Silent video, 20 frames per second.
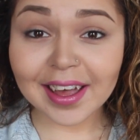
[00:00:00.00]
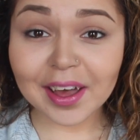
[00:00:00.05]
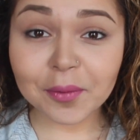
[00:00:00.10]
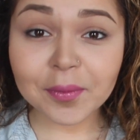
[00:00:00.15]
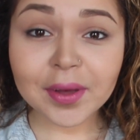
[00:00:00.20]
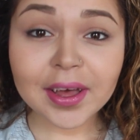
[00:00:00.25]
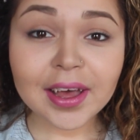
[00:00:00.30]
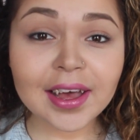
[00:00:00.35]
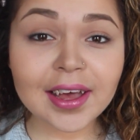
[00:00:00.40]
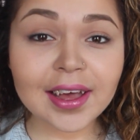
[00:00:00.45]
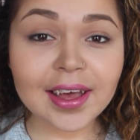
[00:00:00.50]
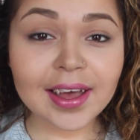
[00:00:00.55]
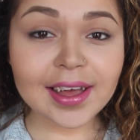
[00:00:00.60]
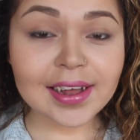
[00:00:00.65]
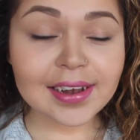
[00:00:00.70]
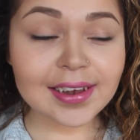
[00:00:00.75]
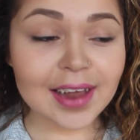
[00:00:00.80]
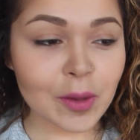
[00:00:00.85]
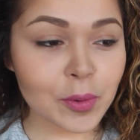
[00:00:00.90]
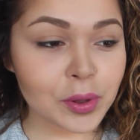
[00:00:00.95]
now,
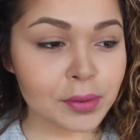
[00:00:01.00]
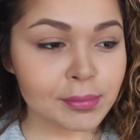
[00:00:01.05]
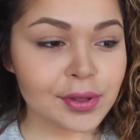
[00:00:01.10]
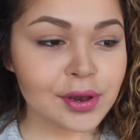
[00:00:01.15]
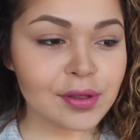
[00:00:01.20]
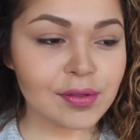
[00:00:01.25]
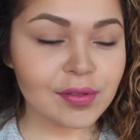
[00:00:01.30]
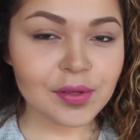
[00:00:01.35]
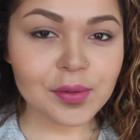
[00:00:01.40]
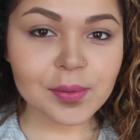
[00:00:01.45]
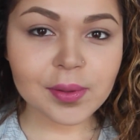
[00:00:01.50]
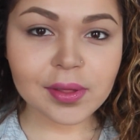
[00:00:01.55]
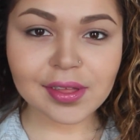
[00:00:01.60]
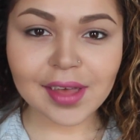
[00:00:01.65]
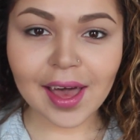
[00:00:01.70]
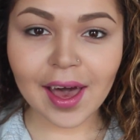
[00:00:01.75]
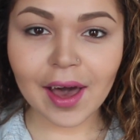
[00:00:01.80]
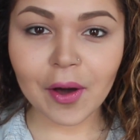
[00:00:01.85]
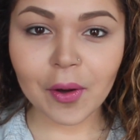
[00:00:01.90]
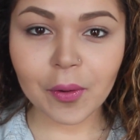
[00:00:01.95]
and now what I'm going to do
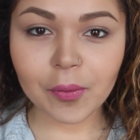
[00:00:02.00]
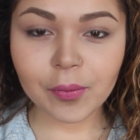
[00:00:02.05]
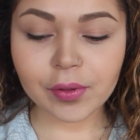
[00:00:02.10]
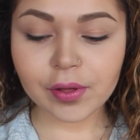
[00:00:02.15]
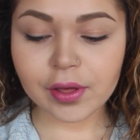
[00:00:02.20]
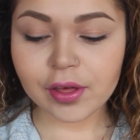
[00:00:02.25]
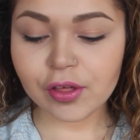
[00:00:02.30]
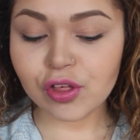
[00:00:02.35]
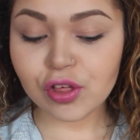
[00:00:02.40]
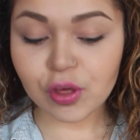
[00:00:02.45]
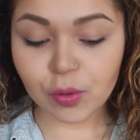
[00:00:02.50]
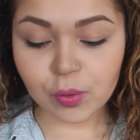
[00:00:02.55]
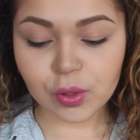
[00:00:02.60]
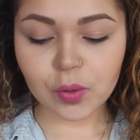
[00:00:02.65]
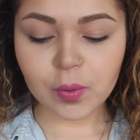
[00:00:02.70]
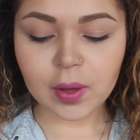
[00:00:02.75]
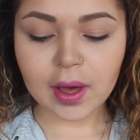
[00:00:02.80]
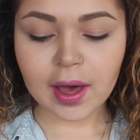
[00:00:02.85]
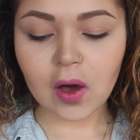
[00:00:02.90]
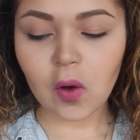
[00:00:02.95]
is show
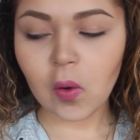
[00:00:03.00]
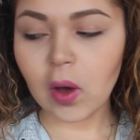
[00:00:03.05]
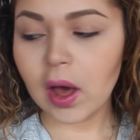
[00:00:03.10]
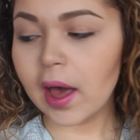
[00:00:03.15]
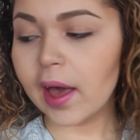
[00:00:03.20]
you how